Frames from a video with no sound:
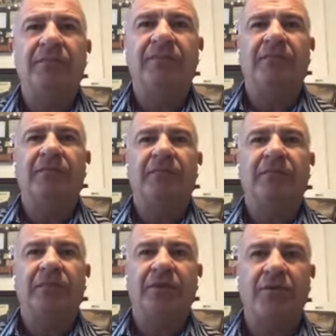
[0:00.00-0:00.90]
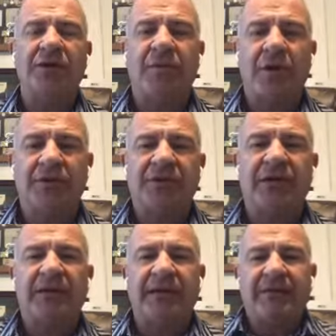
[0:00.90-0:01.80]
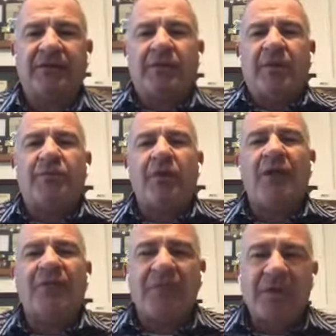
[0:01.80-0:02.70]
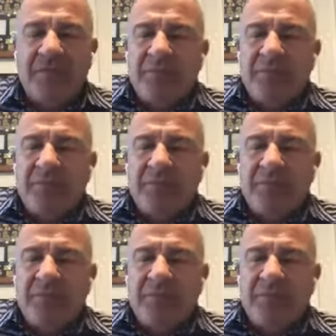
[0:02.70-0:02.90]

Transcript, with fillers: your profitability? Gross margin, not a profit.